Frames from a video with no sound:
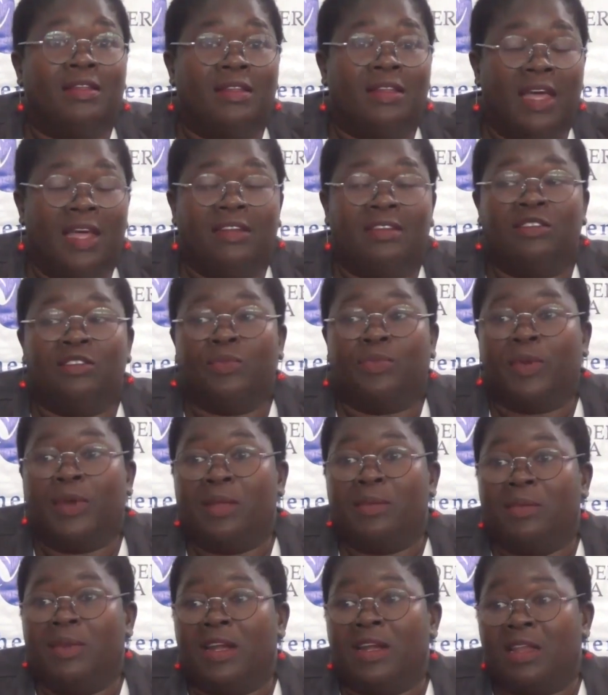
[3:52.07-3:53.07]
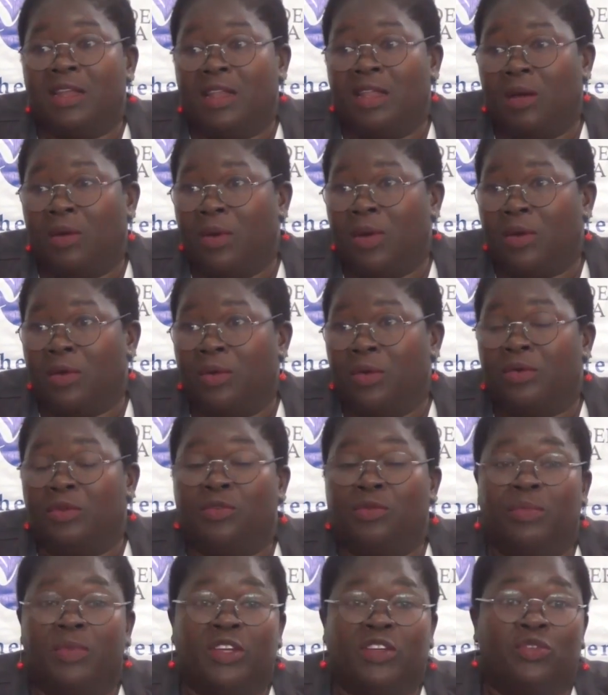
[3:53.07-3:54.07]
that is primarily our role,
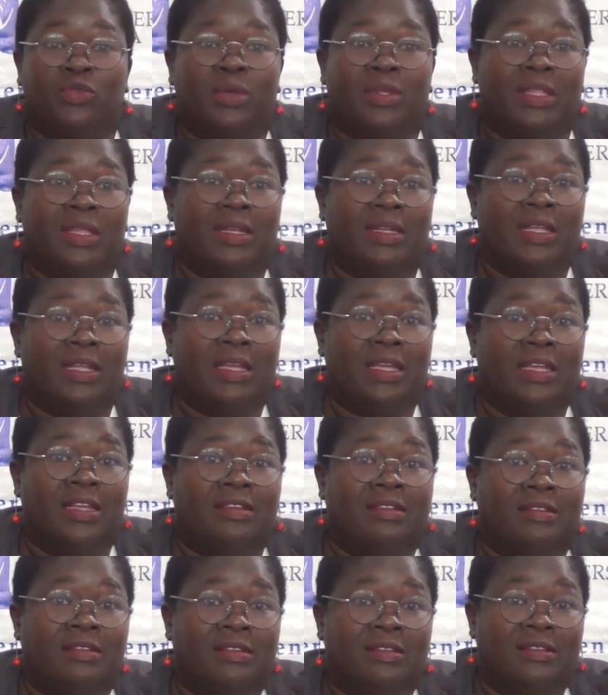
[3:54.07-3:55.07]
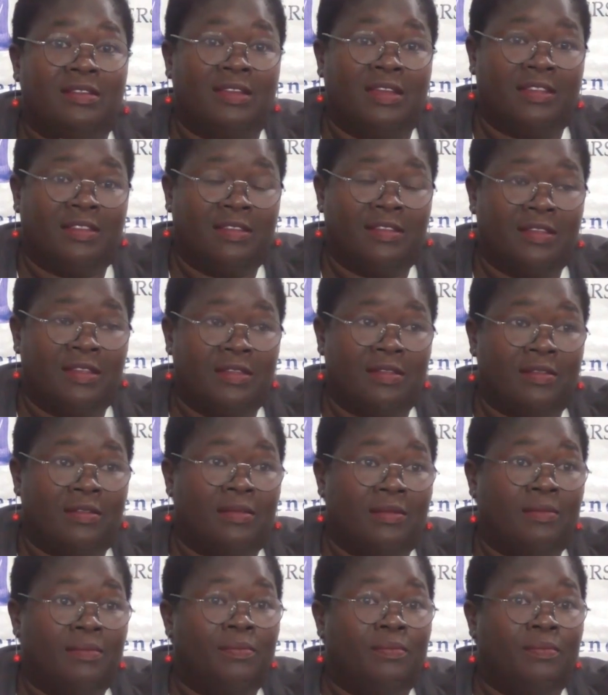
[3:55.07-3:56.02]
to make sure that they get justice.